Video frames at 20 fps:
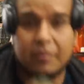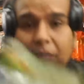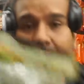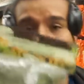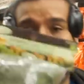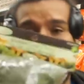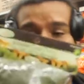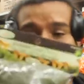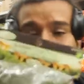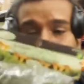
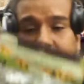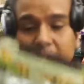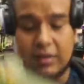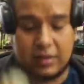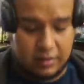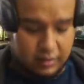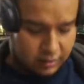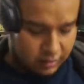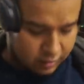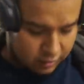moss,
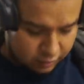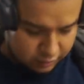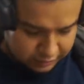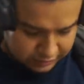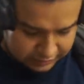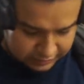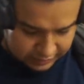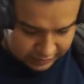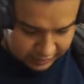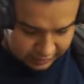glue
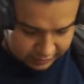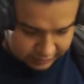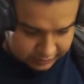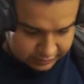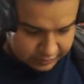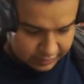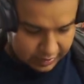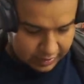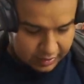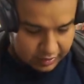
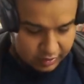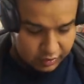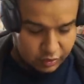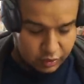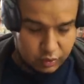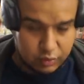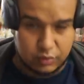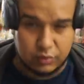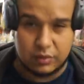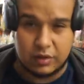sticks, and a
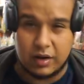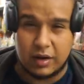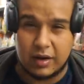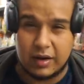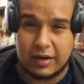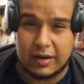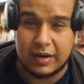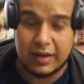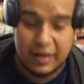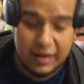glue
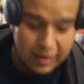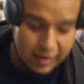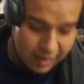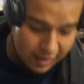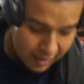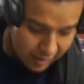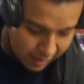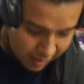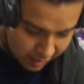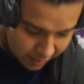gun.
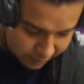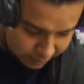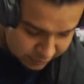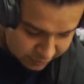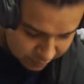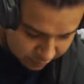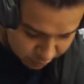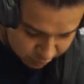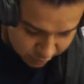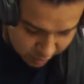Um,
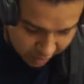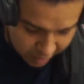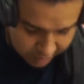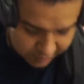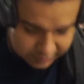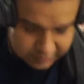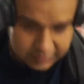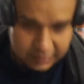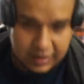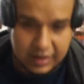some
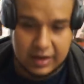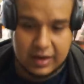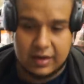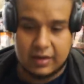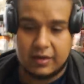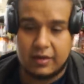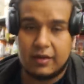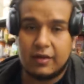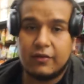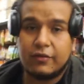rocks,
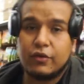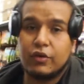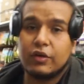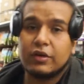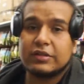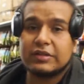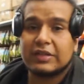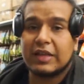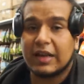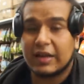and of
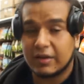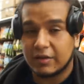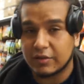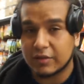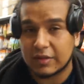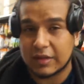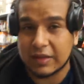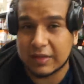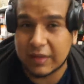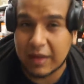course that little
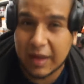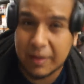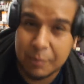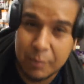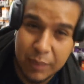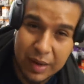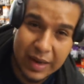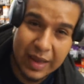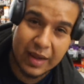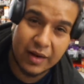thing that I
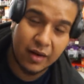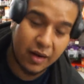plan